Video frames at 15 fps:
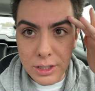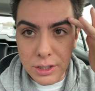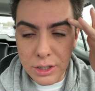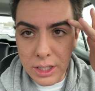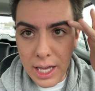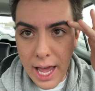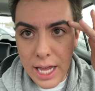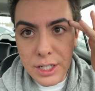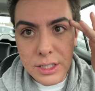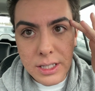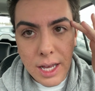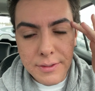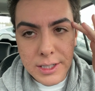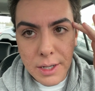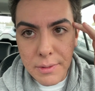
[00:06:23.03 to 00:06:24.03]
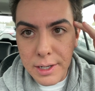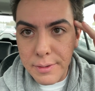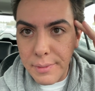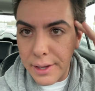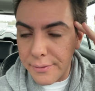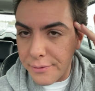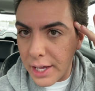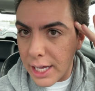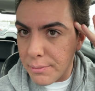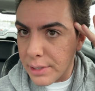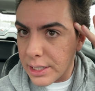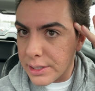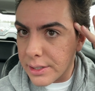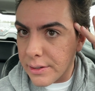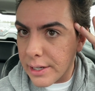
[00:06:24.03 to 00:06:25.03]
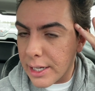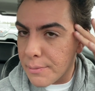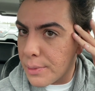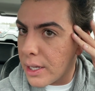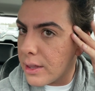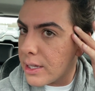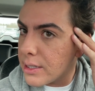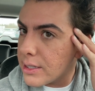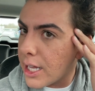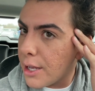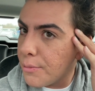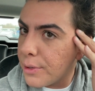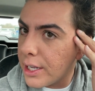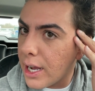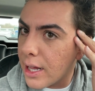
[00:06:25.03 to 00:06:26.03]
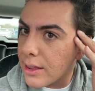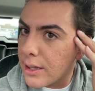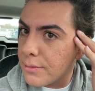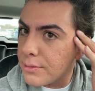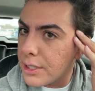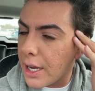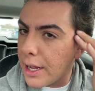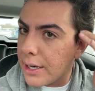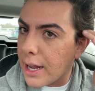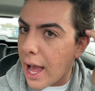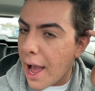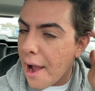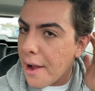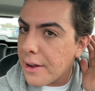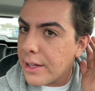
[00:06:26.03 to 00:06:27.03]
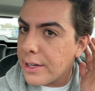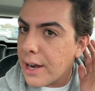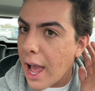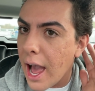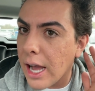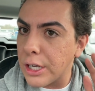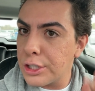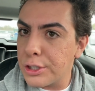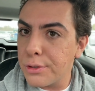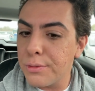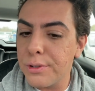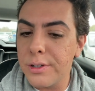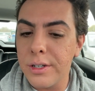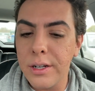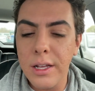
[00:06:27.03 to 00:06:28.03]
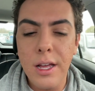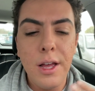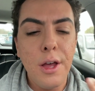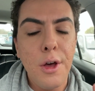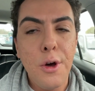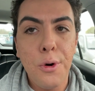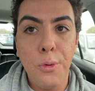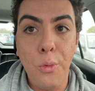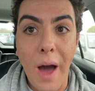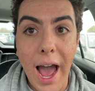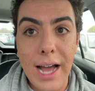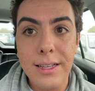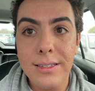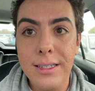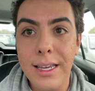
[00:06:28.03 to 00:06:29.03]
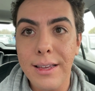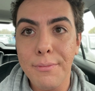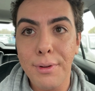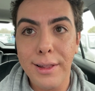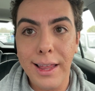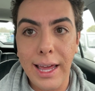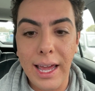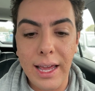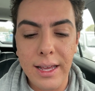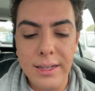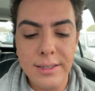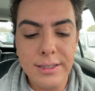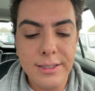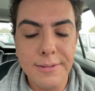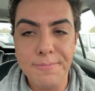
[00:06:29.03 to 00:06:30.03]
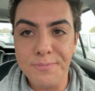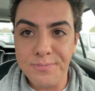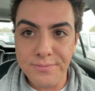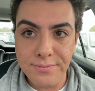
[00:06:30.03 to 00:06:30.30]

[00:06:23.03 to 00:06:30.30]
Usually I just have someone in my family do it, but this time we got them done at an actual waxing place.